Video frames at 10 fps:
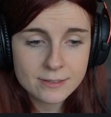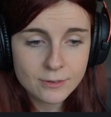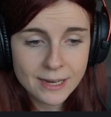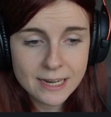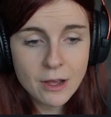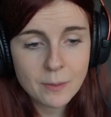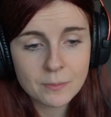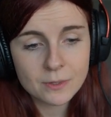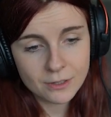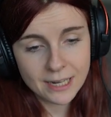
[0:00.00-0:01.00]
Now, right now,
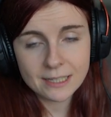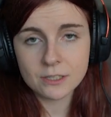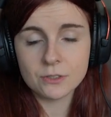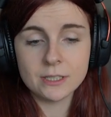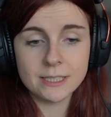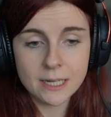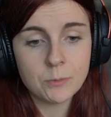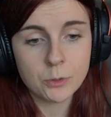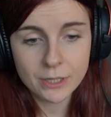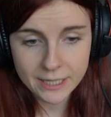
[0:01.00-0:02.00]
I'm connected to the
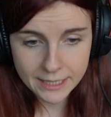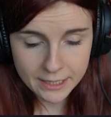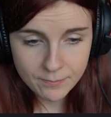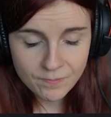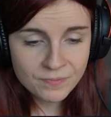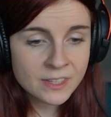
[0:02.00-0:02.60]
demo key.